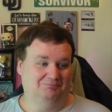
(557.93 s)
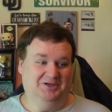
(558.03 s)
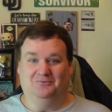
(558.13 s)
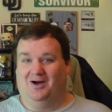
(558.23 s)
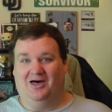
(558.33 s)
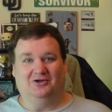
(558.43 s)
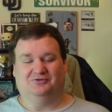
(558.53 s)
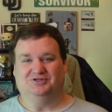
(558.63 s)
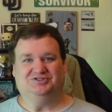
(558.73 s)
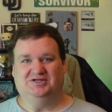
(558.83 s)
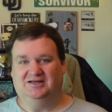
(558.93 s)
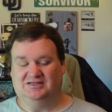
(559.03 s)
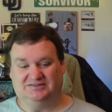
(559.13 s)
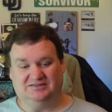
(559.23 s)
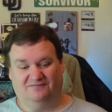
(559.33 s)
Meanwhile, Kristine
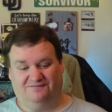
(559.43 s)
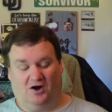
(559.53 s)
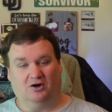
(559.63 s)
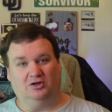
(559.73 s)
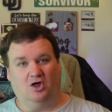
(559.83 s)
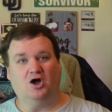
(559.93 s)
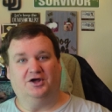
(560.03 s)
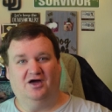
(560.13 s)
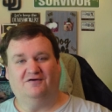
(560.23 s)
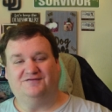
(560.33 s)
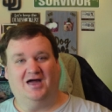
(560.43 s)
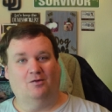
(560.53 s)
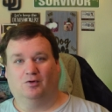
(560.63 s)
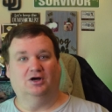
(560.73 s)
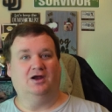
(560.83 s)
is far along enough
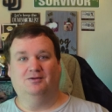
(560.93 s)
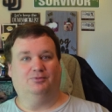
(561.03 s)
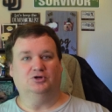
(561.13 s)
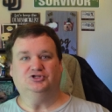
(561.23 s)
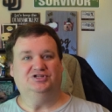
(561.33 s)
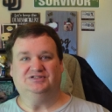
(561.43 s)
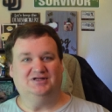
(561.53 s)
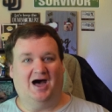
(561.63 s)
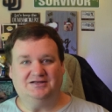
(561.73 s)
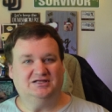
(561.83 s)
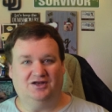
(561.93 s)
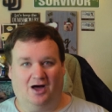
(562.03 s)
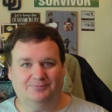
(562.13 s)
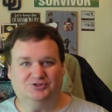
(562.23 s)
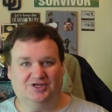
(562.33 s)
now where an abortion is not an
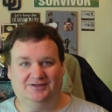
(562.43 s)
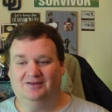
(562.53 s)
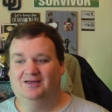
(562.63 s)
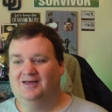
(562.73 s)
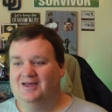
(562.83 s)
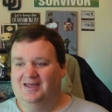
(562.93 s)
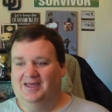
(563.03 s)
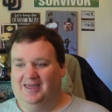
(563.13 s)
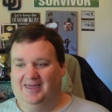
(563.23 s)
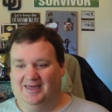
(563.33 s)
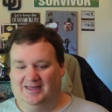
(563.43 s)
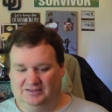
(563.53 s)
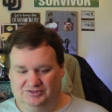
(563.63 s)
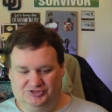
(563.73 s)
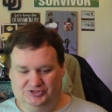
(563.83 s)
option.
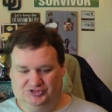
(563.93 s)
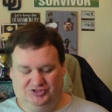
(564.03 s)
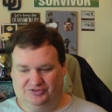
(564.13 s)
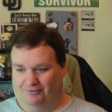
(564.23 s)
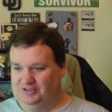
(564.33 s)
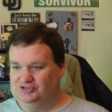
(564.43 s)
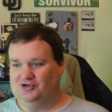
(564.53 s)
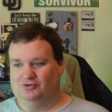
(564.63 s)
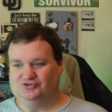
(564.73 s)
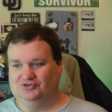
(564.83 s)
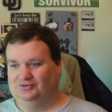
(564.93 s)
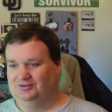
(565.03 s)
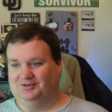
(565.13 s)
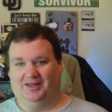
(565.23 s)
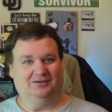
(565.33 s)
And she's already
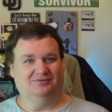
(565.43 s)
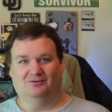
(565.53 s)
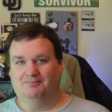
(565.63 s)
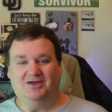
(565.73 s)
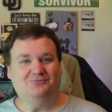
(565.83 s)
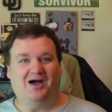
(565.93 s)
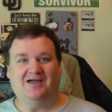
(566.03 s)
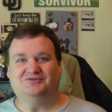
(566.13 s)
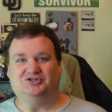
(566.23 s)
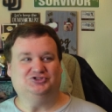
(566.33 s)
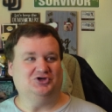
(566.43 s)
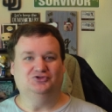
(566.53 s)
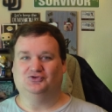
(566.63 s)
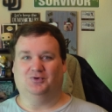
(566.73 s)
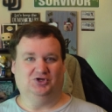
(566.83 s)
chosen, like the midwife. She's
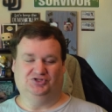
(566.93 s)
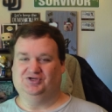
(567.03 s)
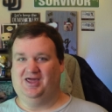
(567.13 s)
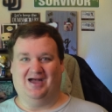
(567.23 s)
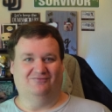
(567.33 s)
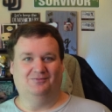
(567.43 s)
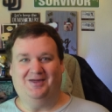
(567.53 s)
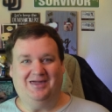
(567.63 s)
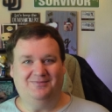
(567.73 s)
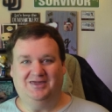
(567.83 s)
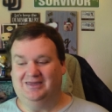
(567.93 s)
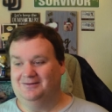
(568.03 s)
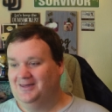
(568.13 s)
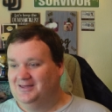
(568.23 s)
chosen where she's going to have the baby.